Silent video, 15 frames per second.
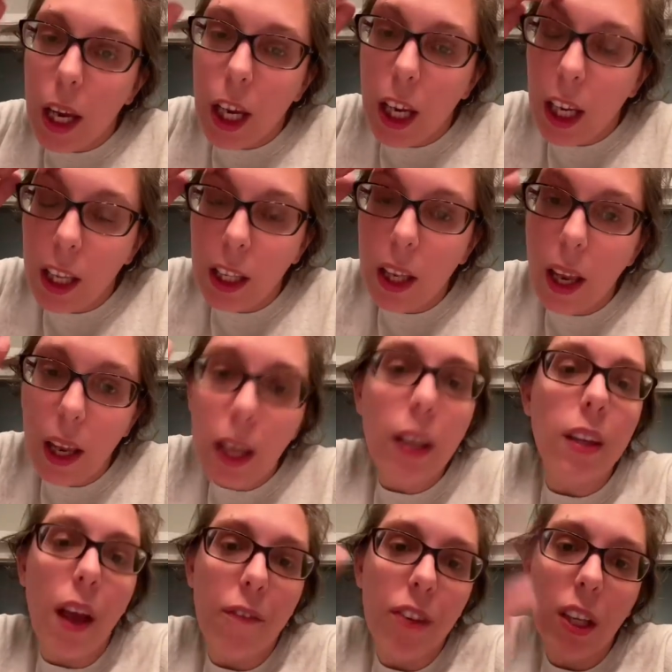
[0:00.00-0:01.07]
it, it
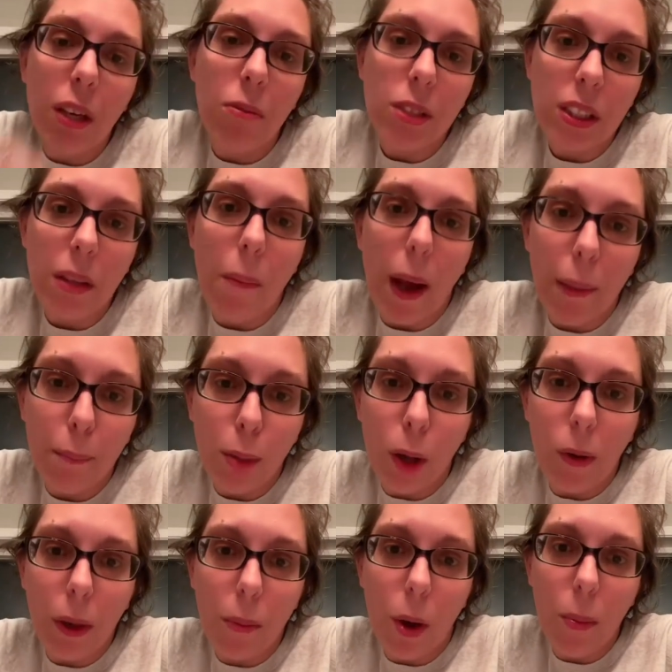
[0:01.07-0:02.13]
definitely was the mind
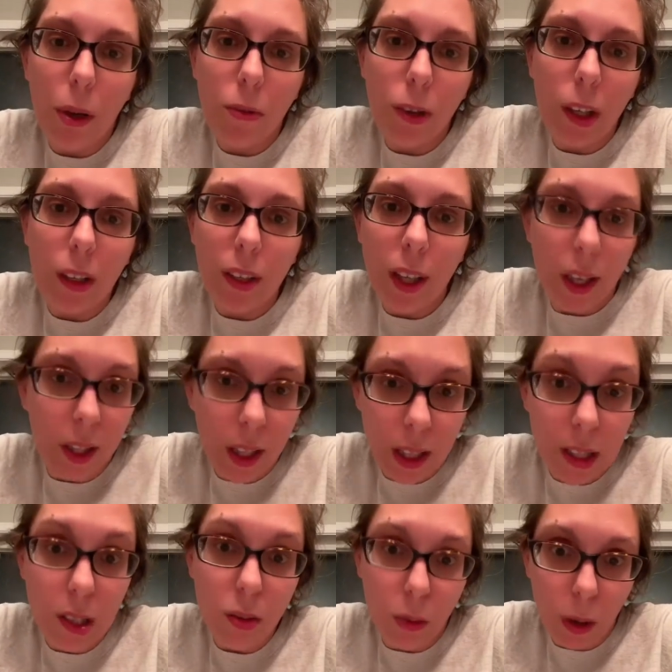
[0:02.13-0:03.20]
blowing moment where I said, This
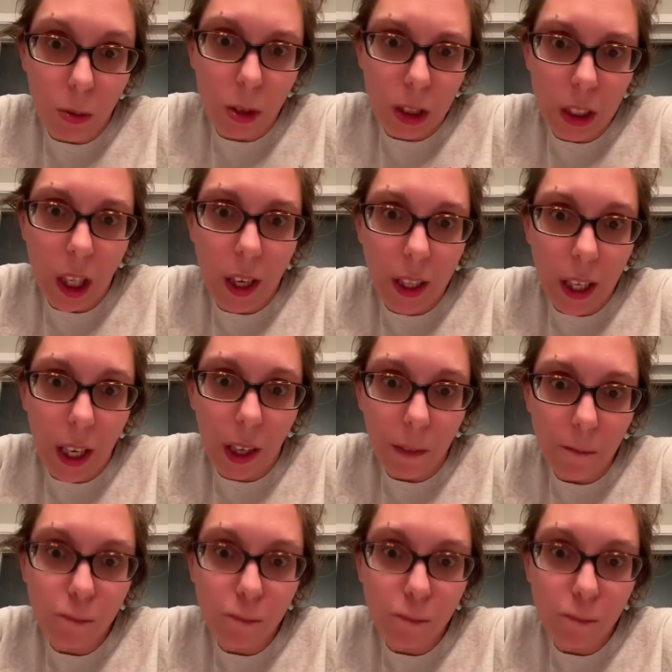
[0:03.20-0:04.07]
is what we're studying.